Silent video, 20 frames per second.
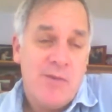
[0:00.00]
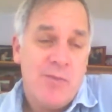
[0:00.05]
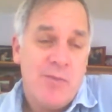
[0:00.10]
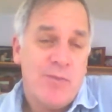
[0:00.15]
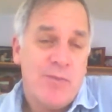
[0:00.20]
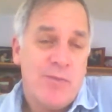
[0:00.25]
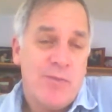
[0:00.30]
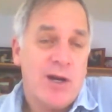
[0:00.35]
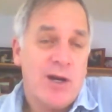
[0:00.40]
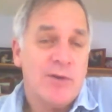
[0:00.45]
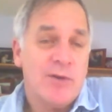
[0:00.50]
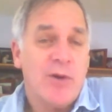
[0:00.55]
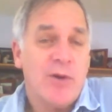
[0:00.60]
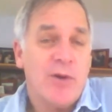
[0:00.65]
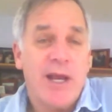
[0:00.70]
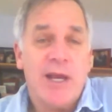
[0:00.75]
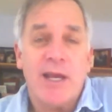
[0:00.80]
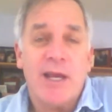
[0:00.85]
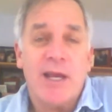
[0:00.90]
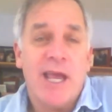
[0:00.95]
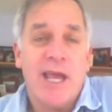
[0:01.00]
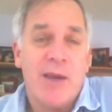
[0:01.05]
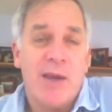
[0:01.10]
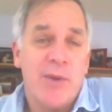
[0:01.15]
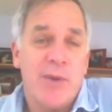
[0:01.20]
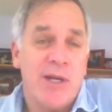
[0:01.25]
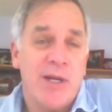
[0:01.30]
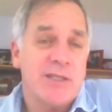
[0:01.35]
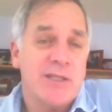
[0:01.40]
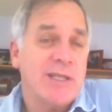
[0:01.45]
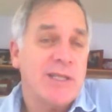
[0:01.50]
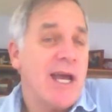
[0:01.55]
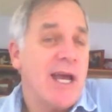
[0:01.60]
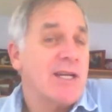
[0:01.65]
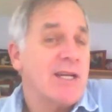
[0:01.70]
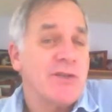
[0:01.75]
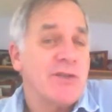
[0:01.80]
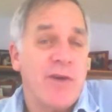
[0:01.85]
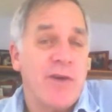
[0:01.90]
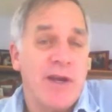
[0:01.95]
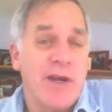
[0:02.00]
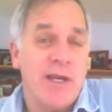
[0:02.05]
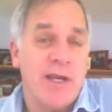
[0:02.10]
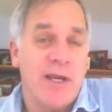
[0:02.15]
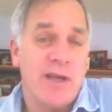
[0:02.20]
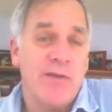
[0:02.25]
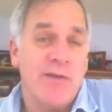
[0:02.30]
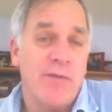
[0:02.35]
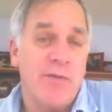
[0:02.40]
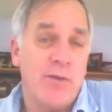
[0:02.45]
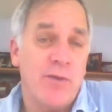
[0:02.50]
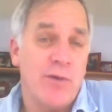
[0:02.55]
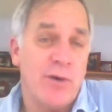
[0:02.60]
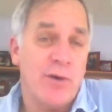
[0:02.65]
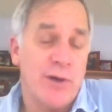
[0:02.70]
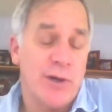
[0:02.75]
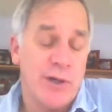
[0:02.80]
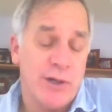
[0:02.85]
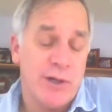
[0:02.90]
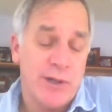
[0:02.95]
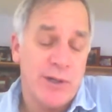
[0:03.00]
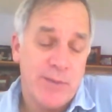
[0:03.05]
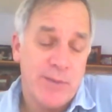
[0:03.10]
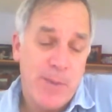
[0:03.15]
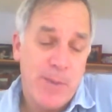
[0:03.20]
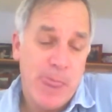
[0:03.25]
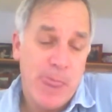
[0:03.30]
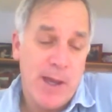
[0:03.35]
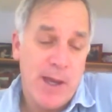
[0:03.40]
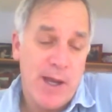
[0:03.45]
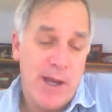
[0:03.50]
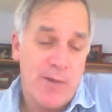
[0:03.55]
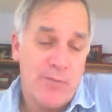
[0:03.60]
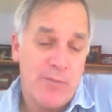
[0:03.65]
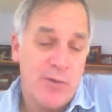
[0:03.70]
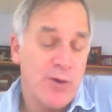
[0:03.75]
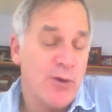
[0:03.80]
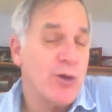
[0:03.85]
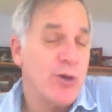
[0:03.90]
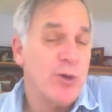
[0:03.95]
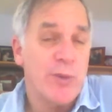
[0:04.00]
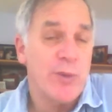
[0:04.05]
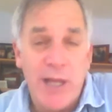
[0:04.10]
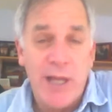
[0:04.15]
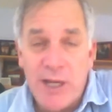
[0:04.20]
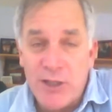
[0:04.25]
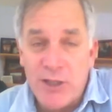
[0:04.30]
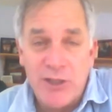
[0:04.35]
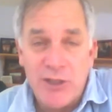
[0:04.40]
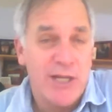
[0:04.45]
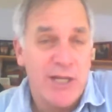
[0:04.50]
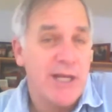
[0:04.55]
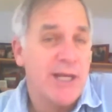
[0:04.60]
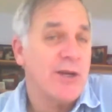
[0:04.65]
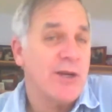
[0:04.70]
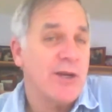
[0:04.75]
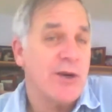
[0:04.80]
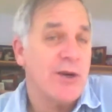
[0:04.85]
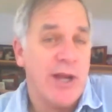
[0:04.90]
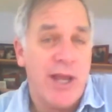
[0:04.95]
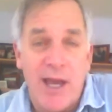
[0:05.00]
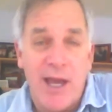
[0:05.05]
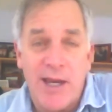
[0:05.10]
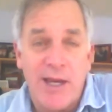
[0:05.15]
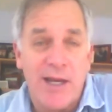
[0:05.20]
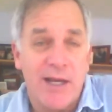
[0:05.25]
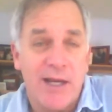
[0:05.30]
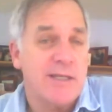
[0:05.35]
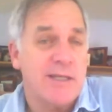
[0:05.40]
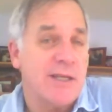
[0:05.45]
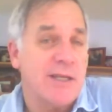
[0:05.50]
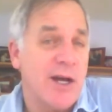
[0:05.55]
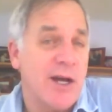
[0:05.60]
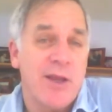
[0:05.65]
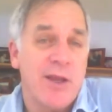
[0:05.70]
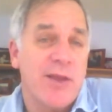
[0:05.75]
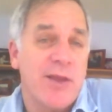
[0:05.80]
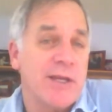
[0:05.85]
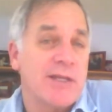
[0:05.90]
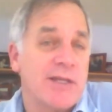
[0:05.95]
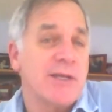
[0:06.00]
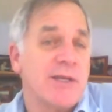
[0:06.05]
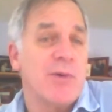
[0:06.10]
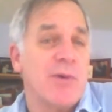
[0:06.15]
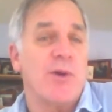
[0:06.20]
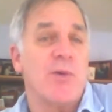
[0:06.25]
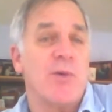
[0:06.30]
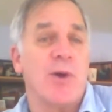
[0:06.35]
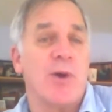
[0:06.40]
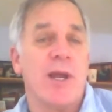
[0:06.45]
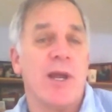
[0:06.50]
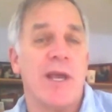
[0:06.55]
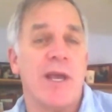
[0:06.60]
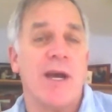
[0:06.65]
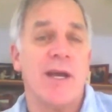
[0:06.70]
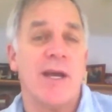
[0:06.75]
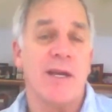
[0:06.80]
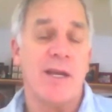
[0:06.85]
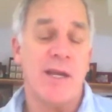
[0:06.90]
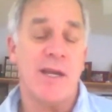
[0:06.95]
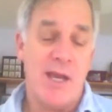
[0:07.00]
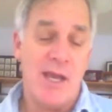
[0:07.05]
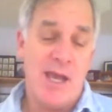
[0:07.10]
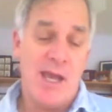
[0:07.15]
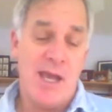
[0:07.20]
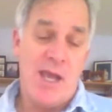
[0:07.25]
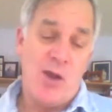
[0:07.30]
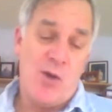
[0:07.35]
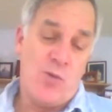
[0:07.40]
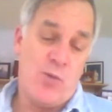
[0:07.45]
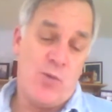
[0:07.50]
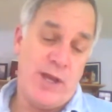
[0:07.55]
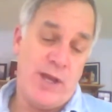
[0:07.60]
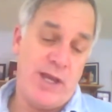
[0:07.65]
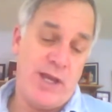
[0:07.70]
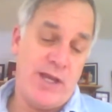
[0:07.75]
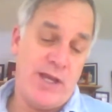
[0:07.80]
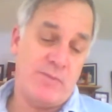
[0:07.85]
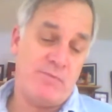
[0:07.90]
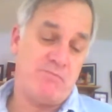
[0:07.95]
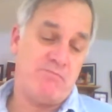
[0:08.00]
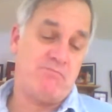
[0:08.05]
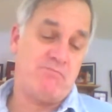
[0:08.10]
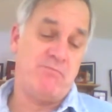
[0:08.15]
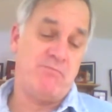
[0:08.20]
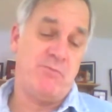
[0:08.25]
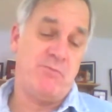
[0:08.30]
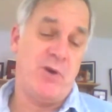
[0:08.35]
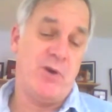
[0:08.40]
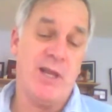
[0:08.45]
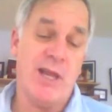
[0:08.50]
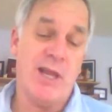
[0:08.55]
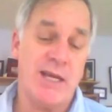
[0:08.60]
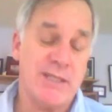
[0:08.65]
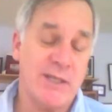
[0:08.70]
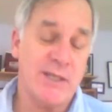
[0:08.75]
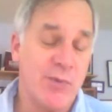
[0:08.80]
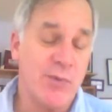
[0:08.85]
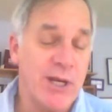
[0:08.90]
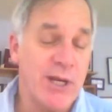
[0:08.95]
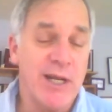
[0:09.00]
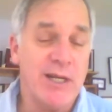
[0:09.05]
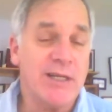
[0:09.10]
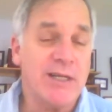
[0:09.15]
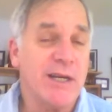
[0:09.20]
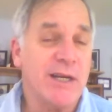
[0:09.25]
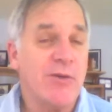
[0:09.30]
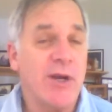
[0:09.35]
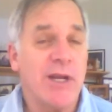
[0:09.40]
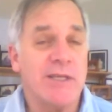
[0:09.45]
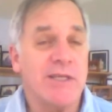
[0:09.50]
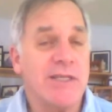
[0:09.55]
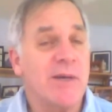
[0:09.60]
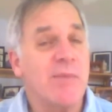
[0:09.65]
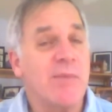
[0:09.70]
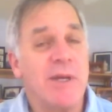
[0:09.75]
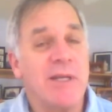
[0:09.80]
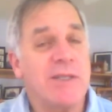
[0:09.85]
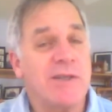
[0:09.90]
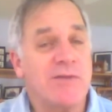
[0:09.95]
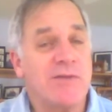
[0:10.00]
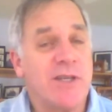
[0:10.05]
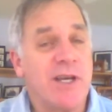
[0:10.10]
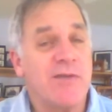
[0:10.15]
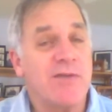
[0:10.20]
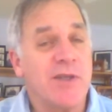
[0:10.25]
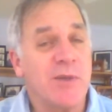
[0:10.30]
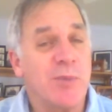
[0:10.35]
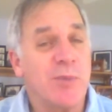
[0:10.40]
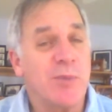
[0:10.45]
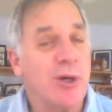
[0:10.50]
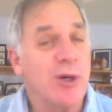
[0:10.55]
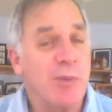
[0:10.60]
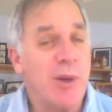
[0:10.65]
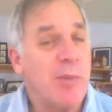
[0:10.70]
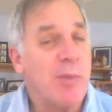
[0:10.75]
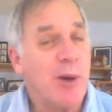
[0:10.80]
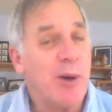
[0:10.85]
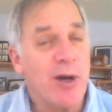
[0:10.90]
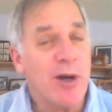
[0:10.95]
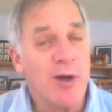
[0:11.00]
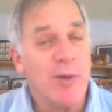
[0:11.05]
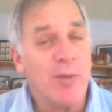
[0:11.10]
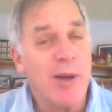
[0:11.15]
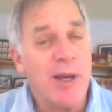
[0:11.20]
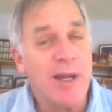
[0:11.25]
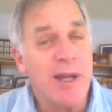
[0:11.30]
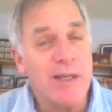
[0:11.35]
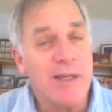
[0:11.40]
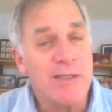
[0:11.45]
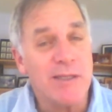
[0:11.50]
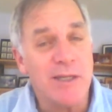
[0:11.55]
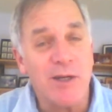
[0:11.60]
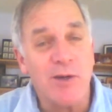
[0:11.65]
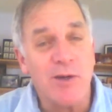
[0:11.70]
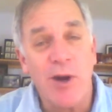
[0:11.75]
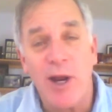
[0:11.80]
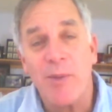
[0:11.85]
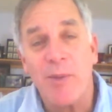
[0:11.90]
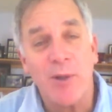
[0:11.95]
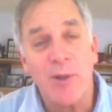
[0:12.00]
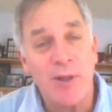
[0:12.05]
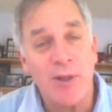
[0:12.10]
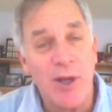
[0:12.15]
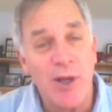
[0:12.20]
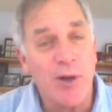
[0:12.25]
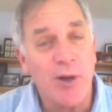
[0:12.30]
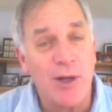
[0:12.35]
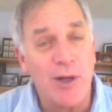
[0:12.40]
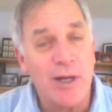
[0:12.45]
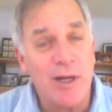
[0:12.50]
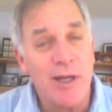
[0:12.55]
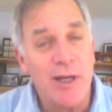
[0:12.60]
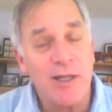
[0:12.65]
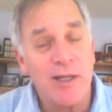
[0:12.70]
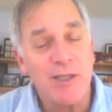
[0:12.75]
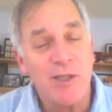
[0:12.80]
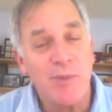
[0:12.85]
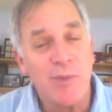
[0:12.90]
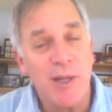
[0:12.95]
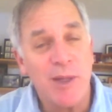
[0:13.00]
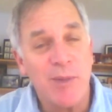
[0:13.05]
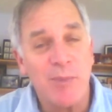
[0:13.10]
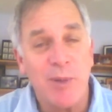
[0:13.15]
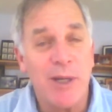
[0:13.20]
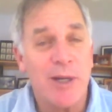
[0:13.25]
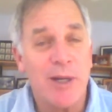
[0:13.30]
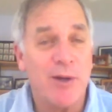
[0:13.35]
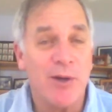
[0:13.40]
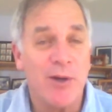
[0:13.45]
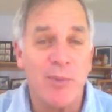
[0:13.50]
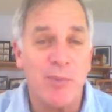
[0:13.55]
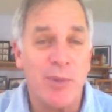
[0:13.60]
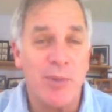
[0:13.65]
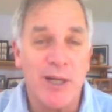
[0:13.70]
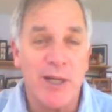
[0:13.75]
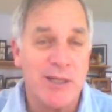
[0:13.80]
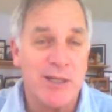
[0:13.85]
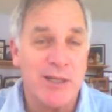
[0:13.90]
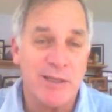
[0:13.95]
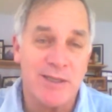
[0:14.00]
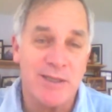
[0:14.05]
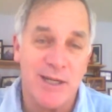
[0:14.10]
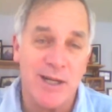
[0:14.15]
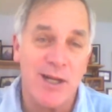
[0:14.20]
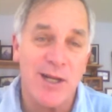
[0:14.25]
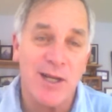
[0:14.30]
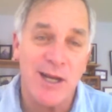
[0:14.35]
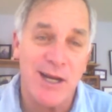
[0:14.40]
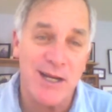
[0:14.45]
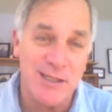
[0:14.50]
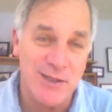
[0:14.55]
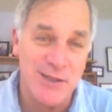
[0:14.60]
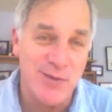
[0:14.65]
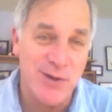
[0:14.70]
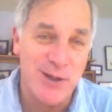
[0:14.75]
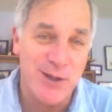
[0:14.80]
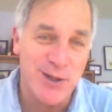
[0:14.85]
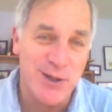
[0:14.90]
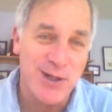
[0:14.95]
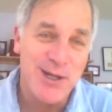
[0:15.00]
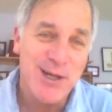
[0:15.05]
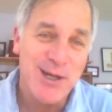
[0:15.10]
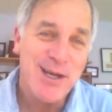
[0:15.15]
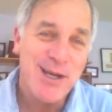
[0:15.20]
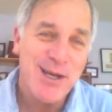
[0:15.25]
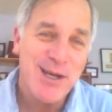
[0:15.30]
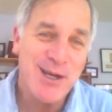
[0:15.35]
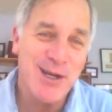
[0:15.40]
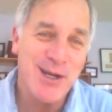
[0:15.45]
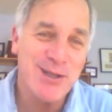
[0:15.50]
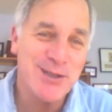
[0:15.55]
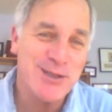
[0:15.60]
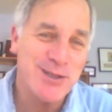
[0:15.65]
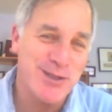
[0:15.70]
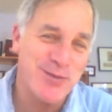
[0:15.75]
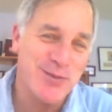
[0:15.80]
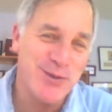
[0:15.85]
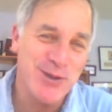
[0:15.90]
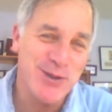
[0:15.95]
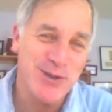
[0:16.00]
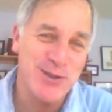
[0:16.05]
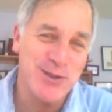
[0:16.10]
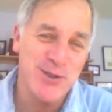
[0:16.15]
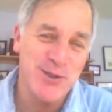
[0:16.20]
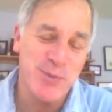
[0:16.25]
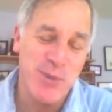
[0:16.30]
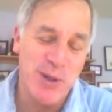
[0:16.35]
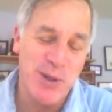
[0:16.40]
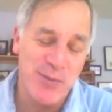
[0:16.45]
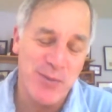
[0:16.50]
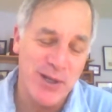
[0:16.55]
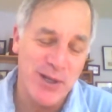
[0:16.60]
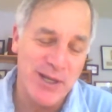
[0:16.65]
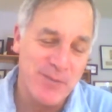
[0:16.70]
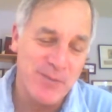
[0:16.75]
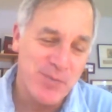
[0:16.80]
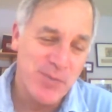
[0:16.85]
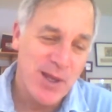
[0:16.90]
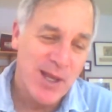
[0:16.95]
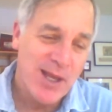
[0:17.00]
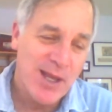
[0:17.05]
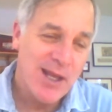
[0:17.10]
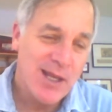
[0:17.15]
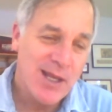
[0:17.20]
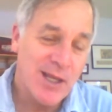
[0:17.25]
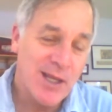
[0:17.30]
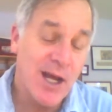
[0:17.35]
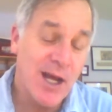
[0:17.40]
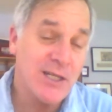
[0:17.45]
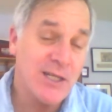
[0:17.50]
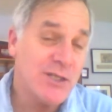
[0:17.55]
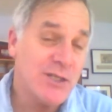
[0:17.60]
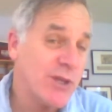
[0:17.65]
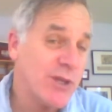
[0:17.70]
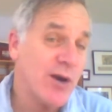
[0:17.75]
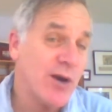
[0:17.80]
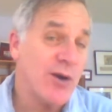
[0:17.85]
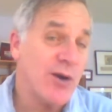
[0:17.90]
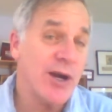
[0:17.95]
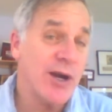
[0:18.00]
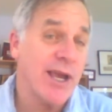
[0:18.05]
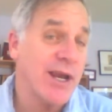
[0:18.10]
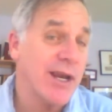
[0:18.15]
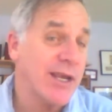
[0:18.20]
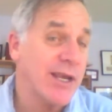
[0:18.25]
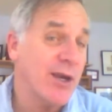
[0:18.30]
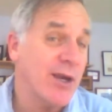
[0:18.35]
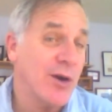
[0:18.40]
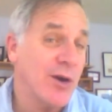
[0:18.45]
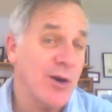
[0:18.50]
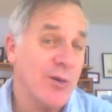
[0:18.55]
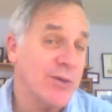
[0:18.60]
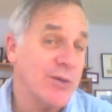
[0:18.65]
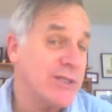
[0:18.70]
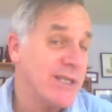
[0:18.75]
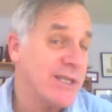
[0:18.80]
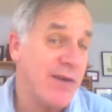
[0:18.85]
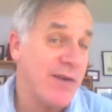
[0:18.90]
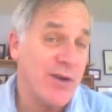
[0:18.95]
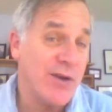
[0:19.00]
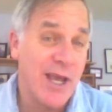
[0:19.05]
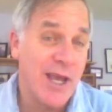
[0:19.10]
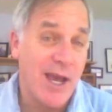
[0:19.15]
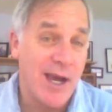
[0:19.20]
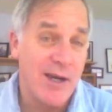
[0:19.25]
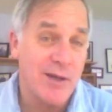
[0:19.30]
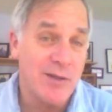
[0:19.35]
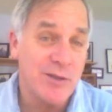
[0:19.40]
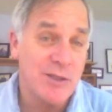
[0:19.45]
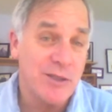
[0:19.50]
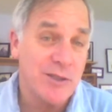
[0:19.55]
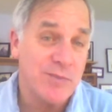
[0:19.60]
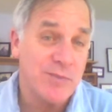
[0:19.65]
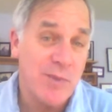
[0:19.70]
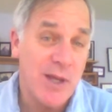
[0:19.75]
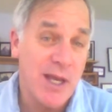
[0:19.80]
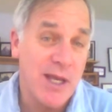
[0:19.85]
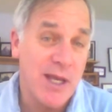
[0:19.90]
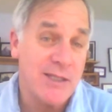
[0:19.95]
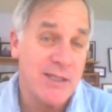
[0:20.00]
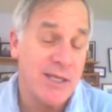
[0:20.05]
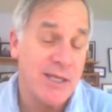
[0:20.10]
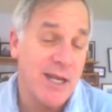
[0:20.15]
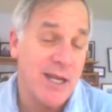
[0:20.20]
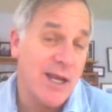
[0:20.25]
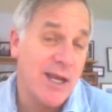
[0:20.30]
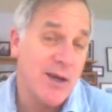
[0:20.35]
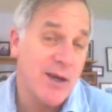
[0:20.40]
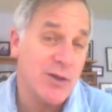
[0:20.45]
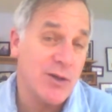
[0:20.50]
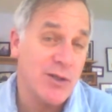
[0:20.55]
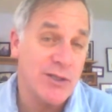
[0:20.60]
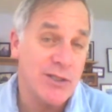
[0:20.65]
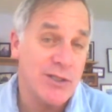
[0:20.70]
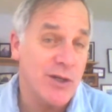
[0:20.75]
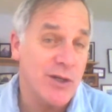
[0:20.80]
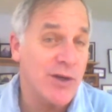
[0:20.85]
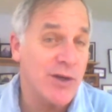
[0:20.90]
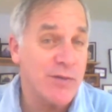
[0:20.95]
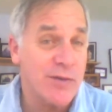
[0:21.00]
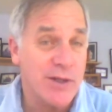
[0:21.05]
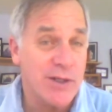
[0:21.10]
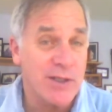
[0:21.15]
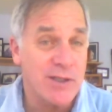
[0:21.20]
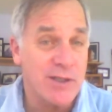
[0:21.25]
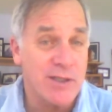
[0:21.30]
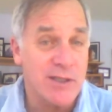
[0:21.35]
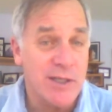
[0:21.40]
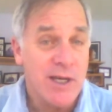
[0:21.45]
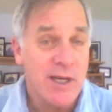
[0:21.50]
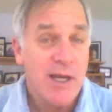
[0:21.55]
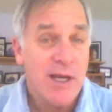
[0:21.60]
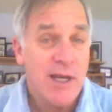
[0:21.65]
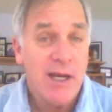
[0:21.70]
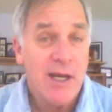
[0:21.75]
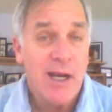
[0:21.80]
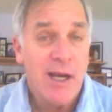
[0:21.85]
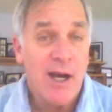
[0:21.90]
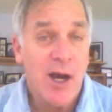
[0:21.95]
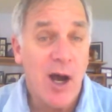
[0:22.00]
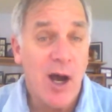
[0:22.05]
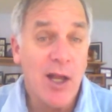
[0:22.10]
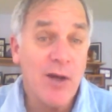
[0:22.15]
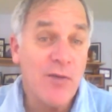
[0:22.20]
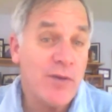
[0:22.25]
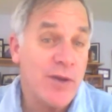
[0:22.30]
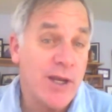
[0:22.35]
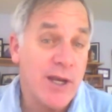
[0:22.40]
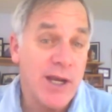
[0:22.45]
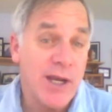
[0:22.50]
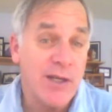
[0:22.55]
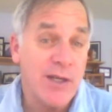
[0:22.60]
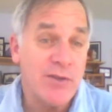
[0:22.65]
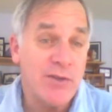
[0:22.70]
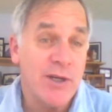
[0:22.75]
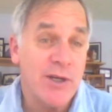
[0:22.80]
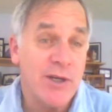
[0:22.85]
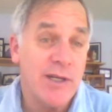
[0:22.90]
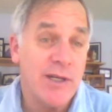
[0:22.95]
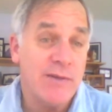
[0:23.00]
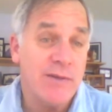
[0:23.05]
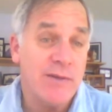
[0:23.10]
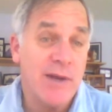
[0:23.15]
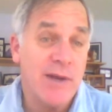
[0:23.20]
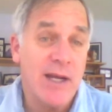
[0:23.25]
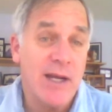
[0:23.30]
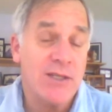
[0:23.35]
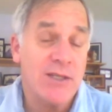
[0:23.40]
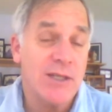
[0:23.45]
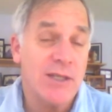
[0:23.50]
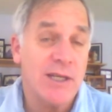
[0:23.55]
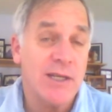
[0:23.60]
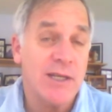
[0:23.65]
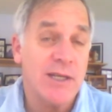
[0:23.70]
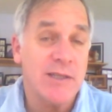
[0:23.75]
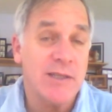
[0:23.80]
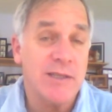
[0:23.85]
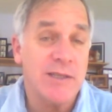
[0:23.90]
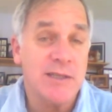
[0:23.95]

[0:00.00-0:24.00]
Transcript: when Ronald Reagan came in and slashed funding for renewable energy and organics and all the things that we were working on, we realized that we needed to create some means of self-support. My partner made this incredible yogurt. He also made beer and pickles and all kinds of other cultured foods, but we launched with our organic yogurt with 7 cows, and today, of course, Stonyfield all over the country and actually in